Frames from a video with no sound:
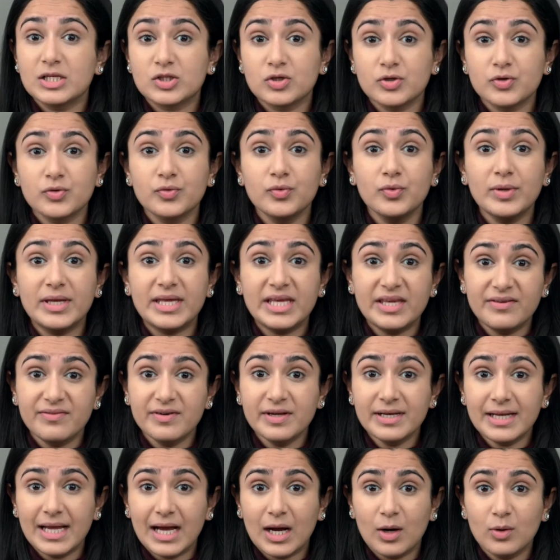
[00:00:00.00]
So to
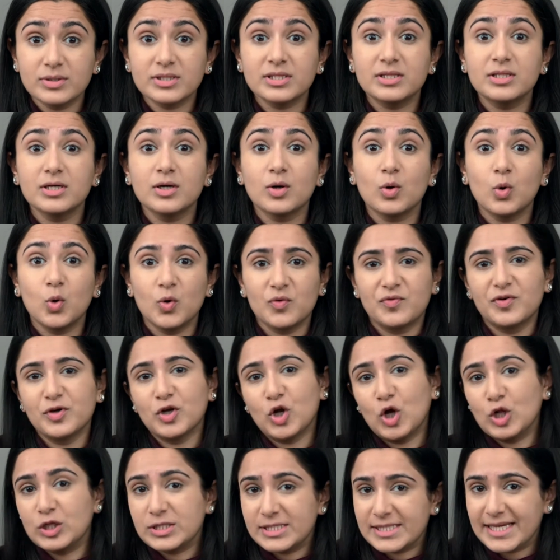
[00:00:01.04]
even out the
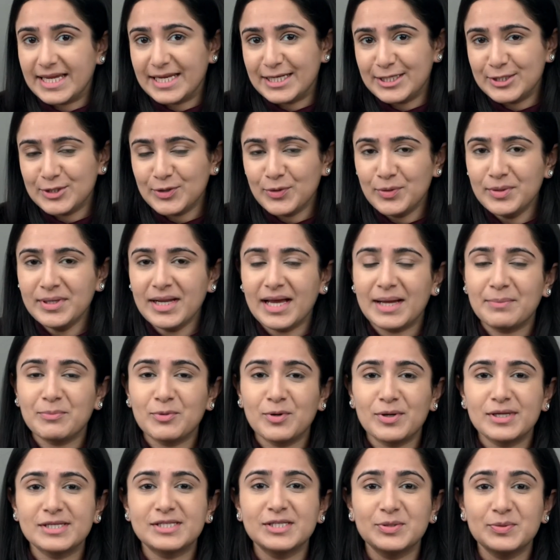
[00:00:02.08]
overall skin tone, I'm
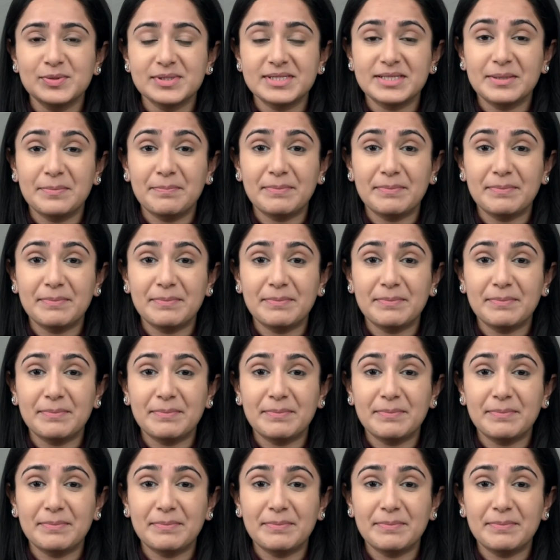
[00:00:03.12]
going to use the